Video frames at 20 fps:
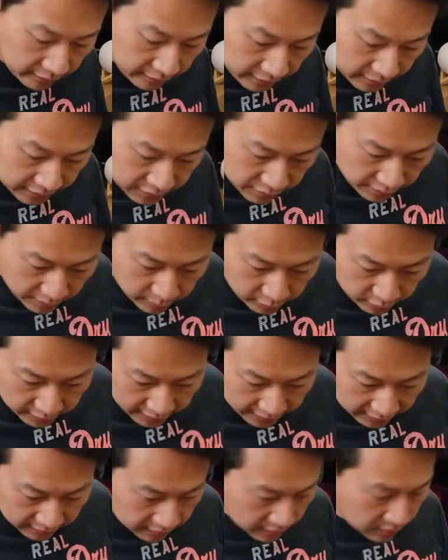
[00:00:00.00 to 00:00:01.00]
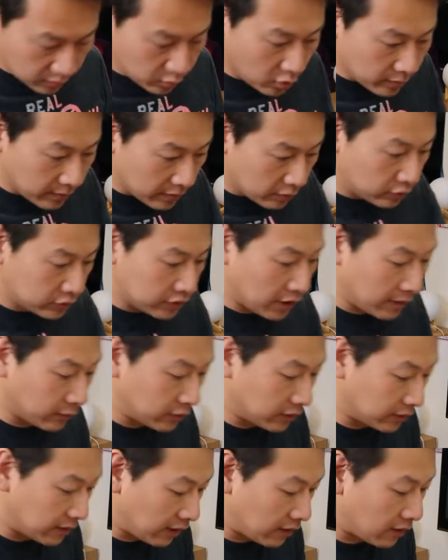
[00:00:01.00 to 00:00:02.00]
with a screen protector at the moment, which I'm
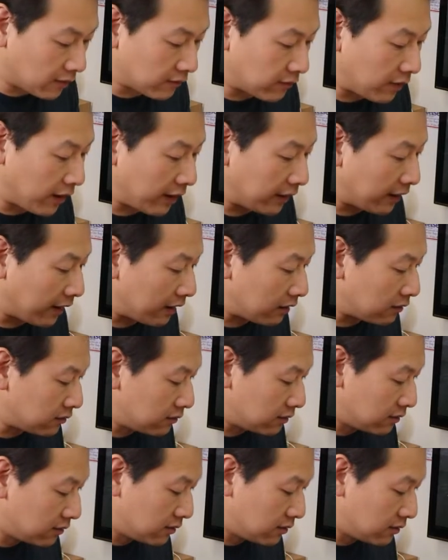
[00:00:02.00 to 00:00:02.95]
going to take off right now.